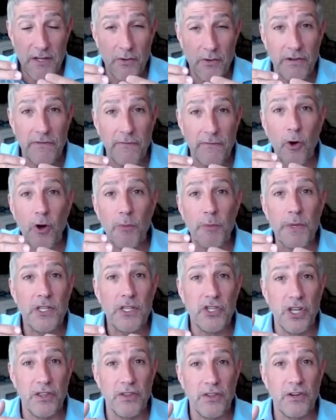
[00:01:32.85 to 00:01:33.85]
to inform
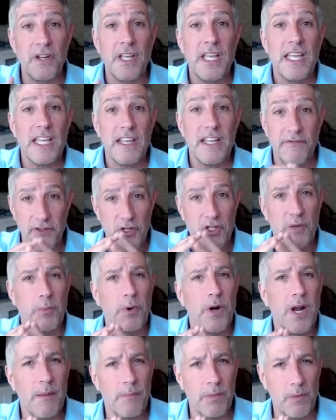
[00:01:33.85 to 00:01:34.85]
each other if there's a
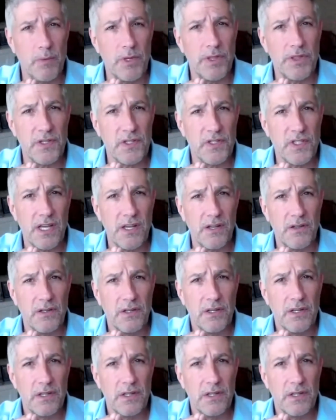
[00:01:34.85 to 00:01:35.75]
problem with the cell,